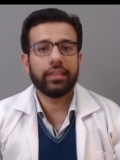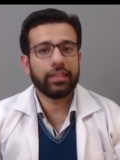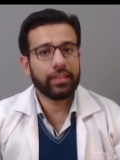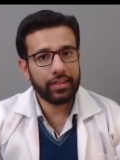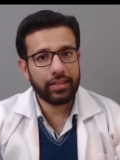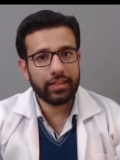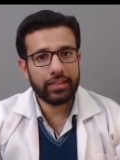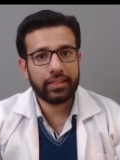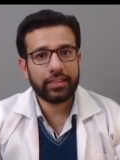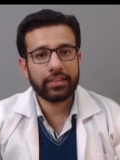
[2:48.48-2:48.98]

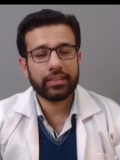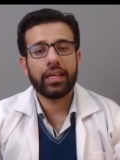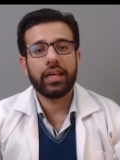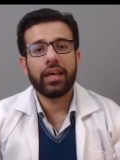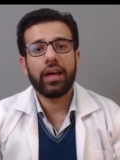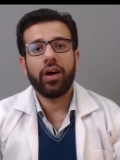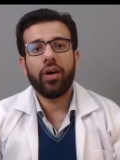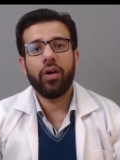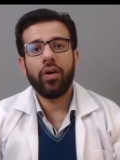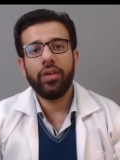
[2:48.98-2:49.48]
thirst.
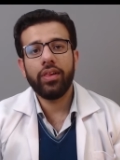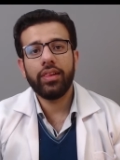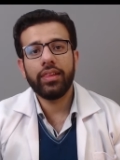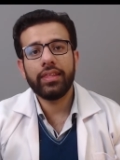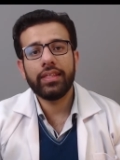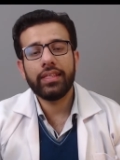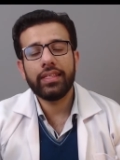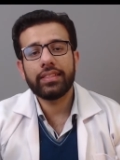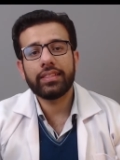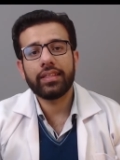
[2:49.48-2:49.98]
All
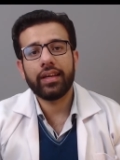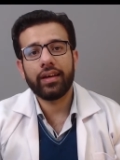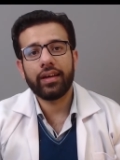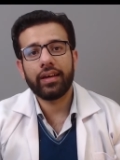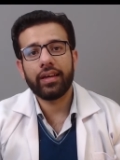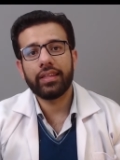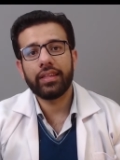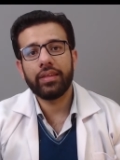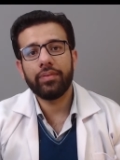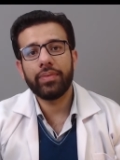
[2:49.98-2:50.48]
these
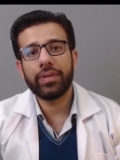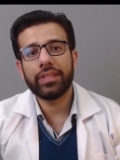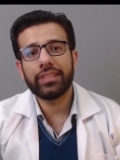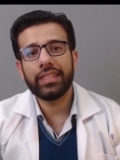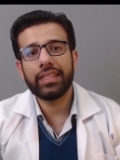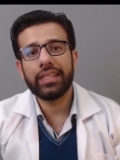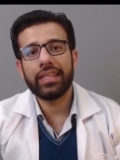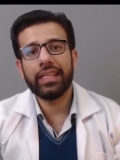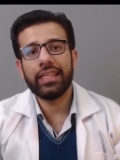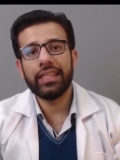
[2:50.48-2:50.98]
are the
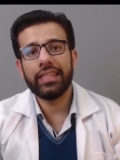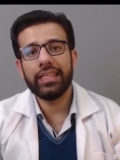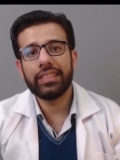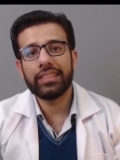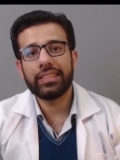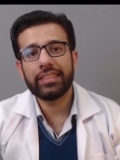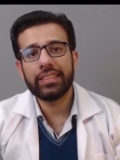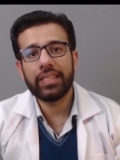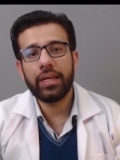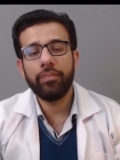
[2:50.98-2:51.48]
basically the
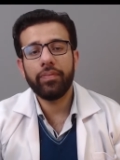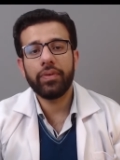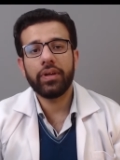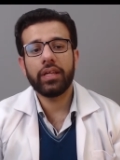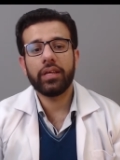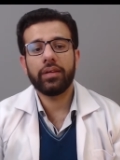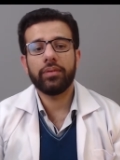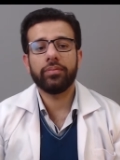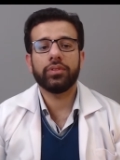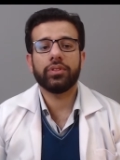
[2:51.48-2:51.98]

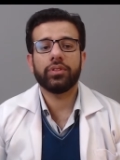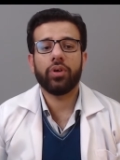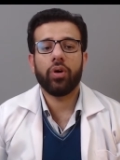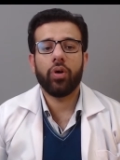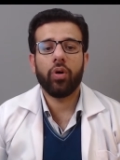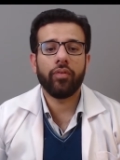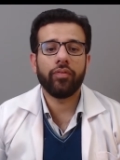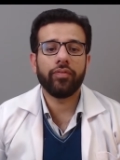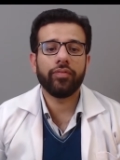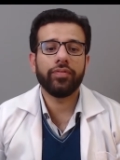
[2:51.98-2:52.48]
symptoms
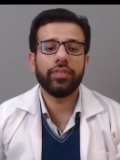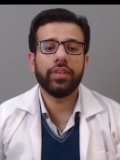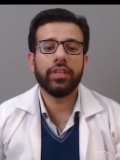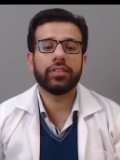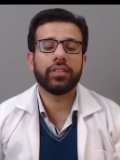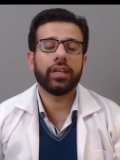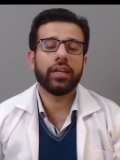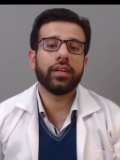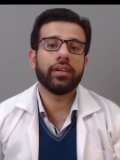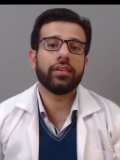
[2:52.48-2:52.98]
of the
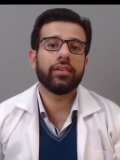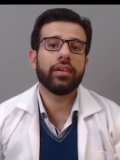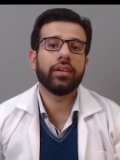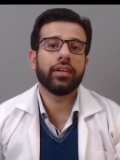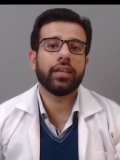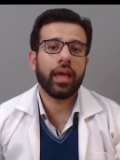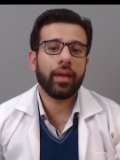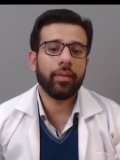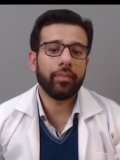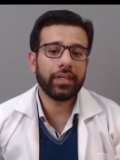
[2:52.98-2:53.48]
central
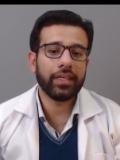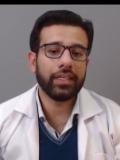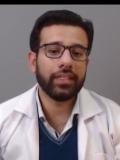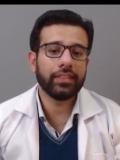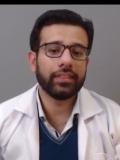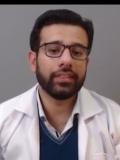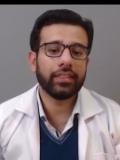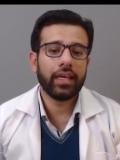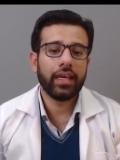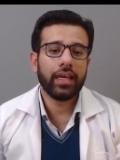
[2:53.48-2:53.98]

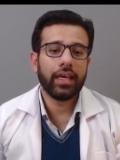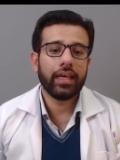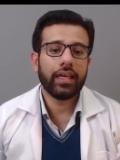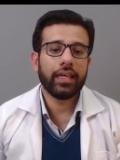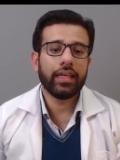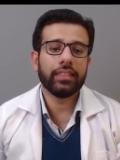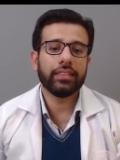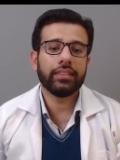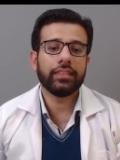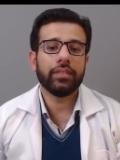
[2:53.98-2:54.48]
diabetes
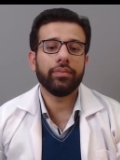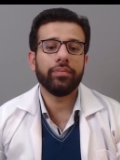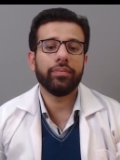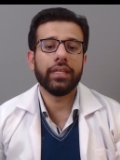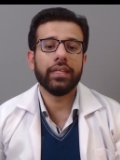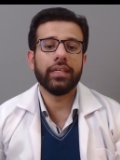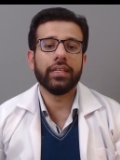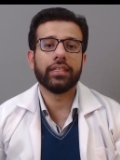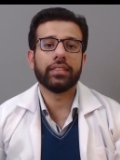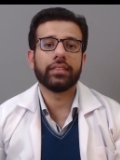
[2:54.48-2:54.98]

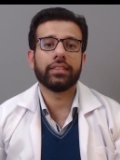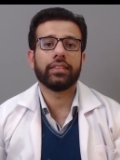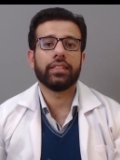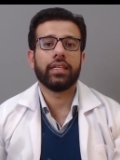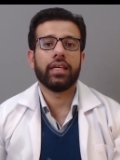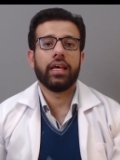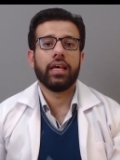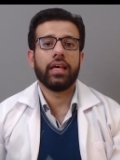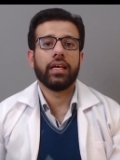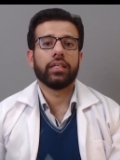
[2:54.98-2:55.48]
insipidus.
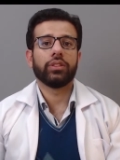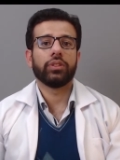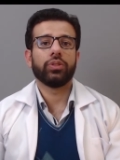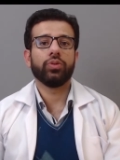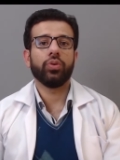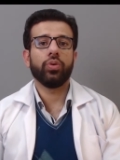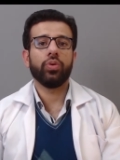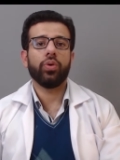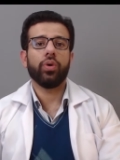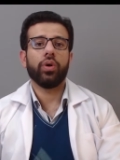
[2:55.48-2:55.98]

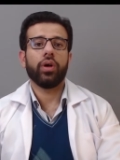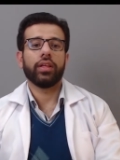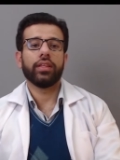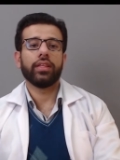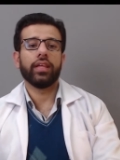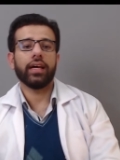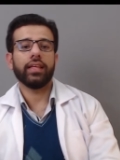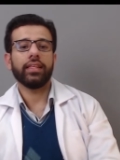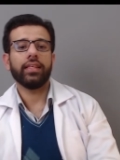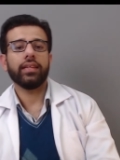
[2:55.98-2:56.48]
So
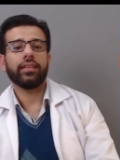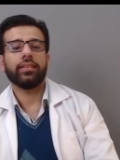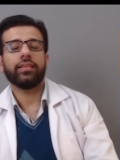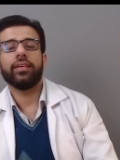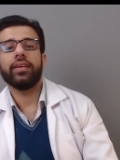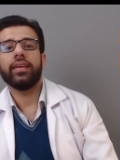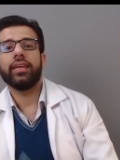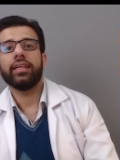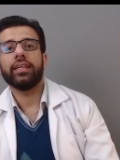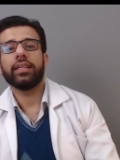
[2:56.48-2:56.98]
the other
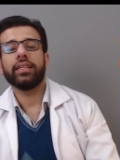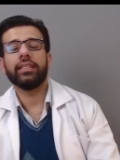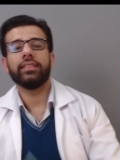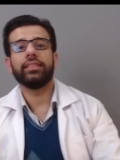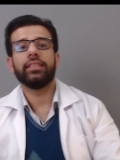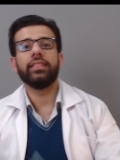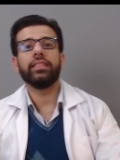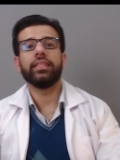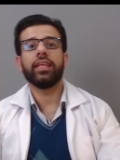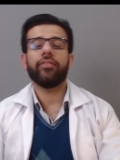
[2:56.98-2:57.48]
thing is
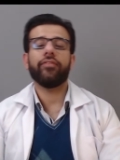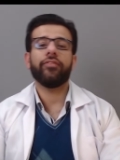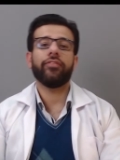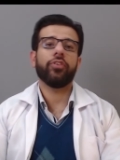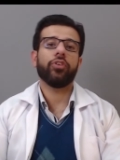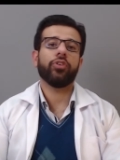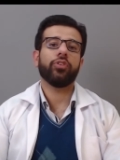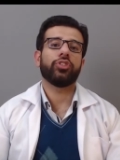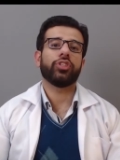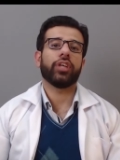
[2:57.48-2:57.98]
the
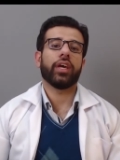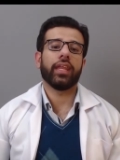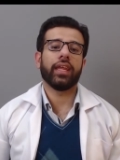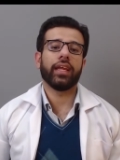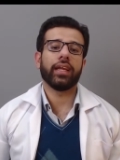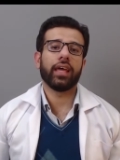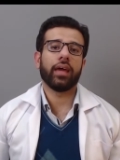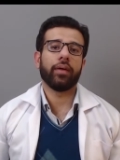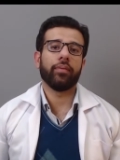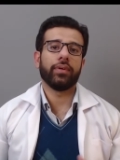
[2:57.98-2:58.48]

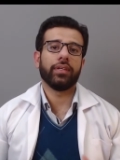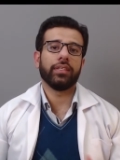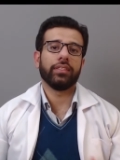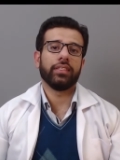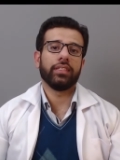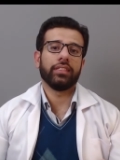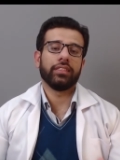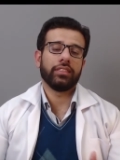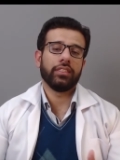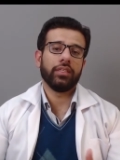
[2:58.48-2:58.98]
nephrogenic diabetes
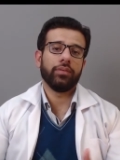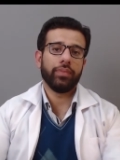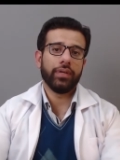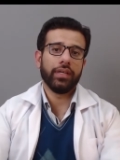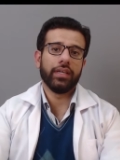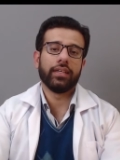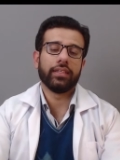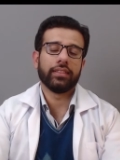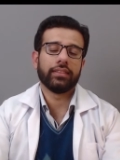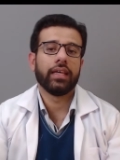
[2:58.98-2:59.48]

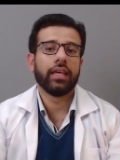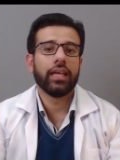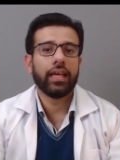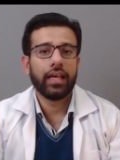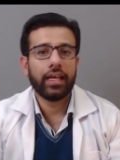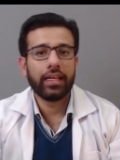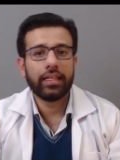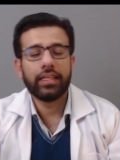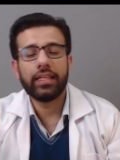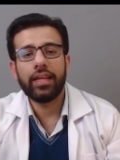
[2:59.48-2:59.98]
insipidus.
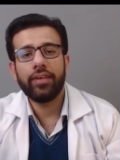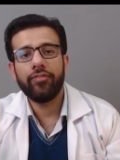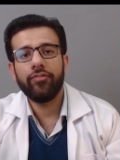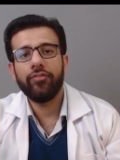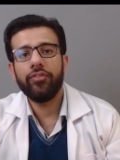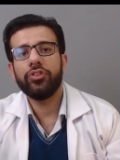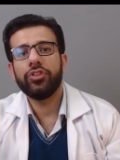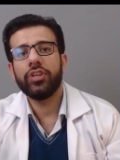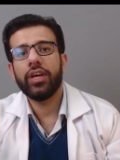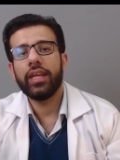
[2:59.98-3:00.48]
The
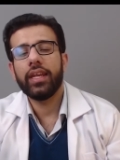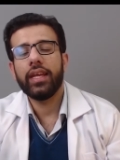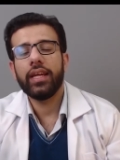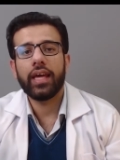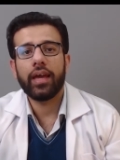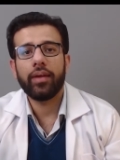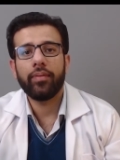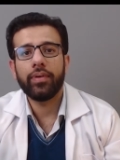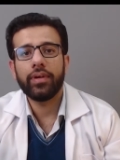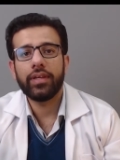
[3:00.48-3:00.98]
nephrogenic
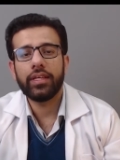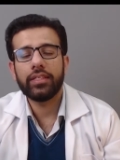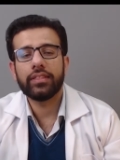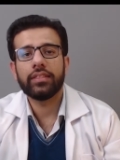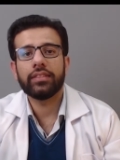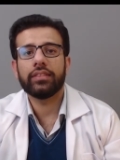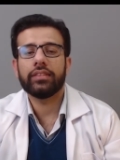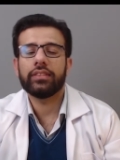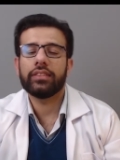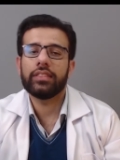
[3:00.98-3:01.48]
diabetes
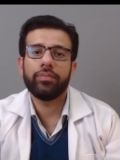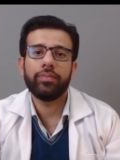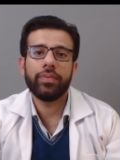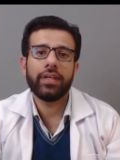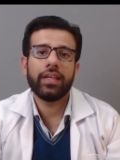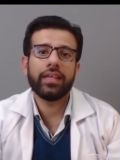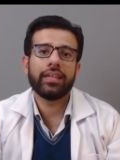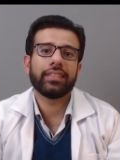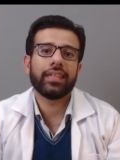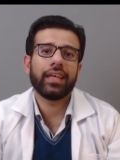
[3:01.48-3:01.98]

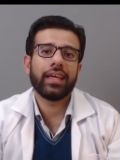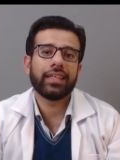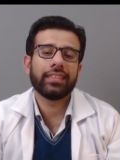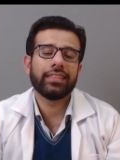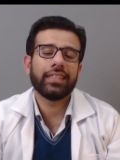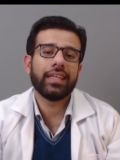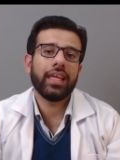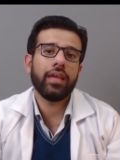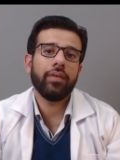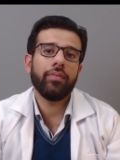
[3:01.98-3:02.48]
insipidus, as
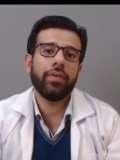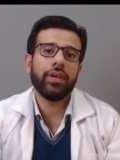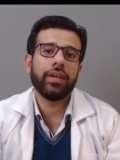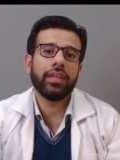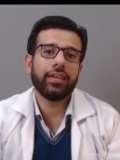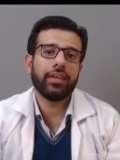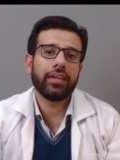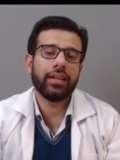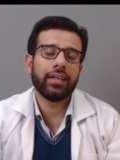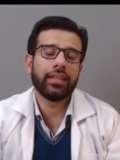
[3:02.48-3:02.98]
the name
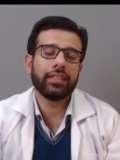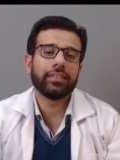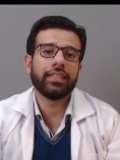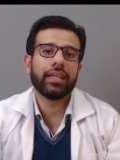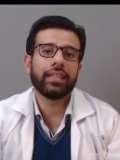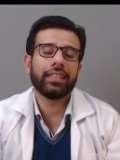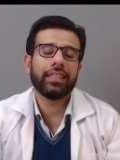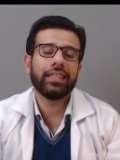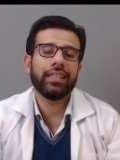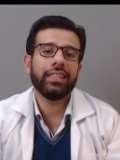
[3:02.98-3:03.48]
indicates,
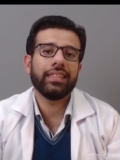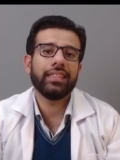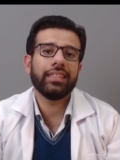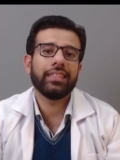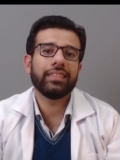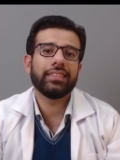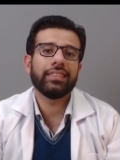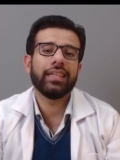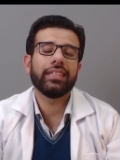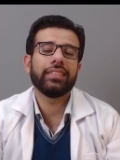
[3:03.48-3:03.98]
that in
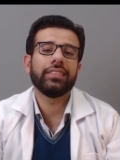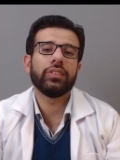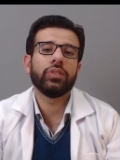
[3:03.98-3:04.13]
this there is